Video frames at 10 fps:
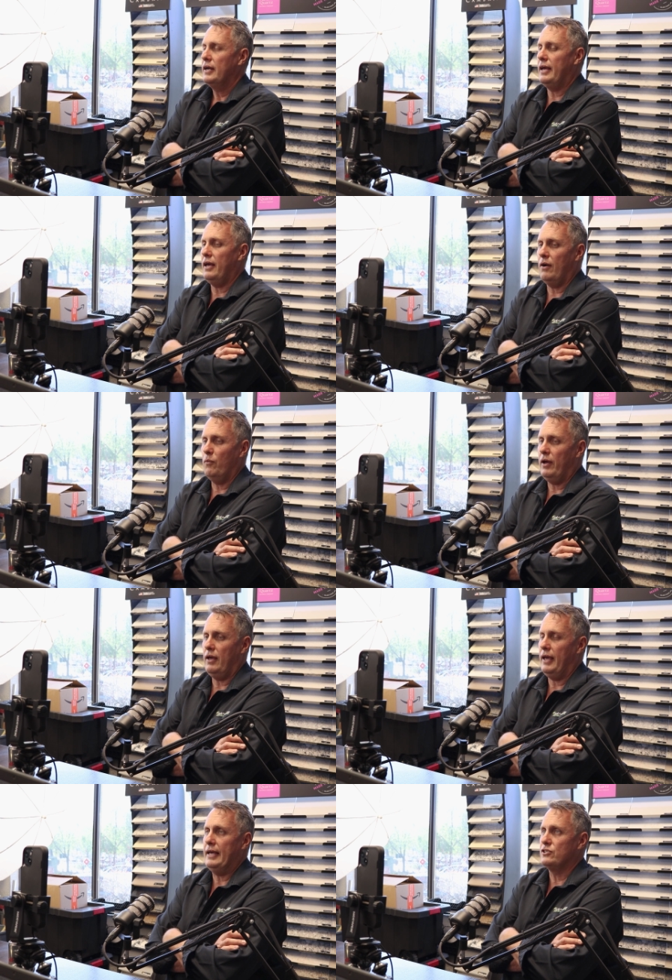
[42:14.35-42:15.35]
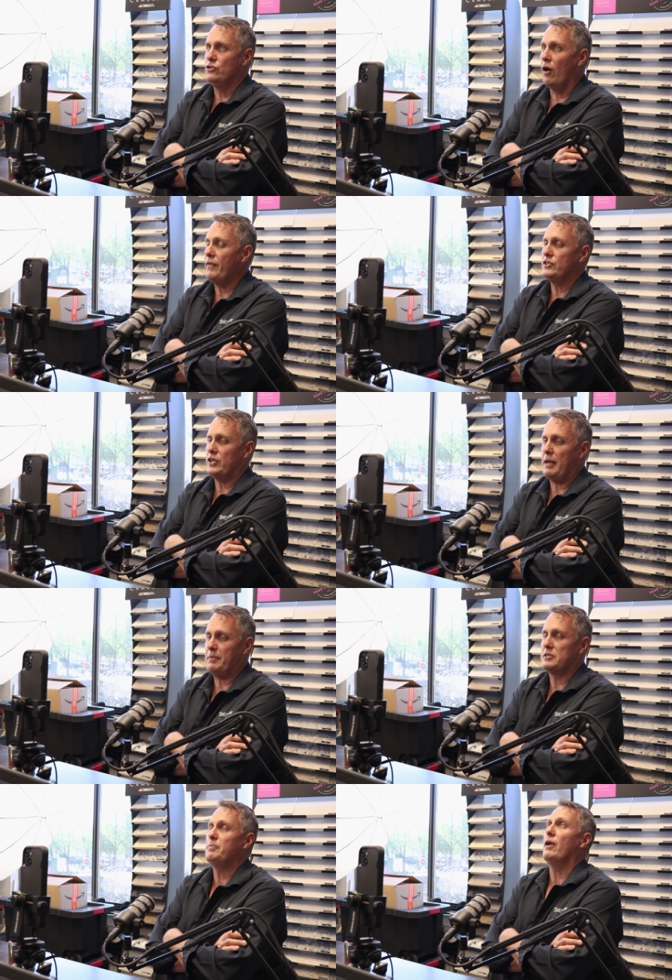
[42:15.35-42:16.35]
He he is not the
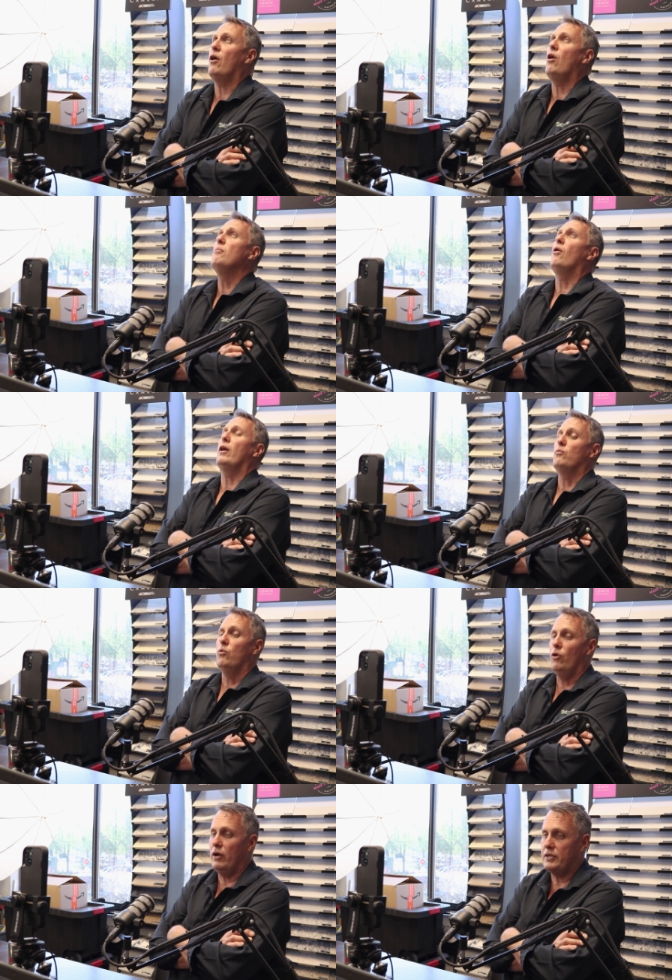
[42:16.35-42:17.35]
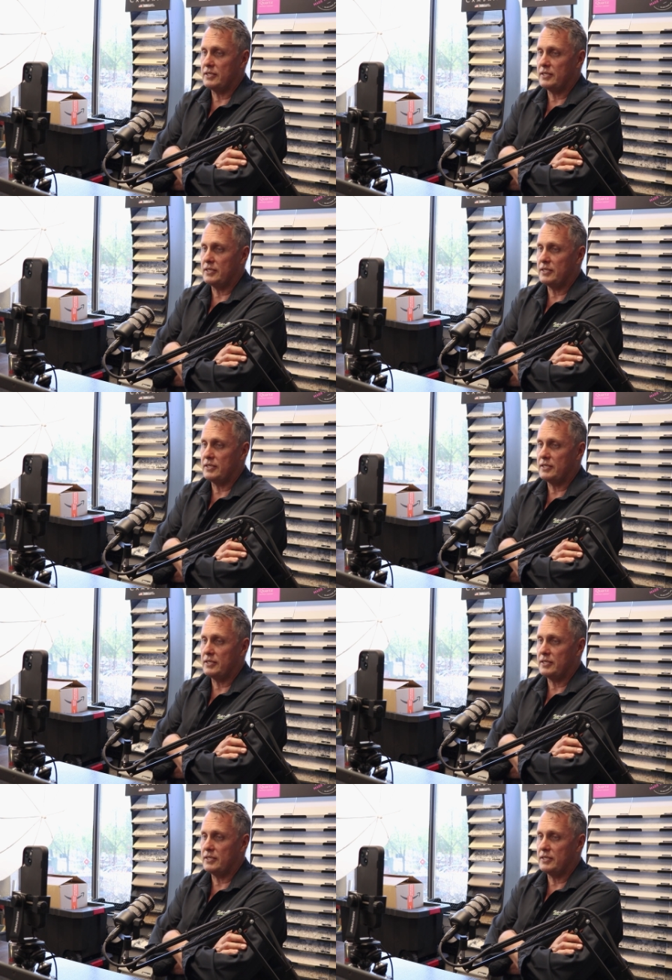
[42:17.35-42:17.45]
cheapest, but oh my word,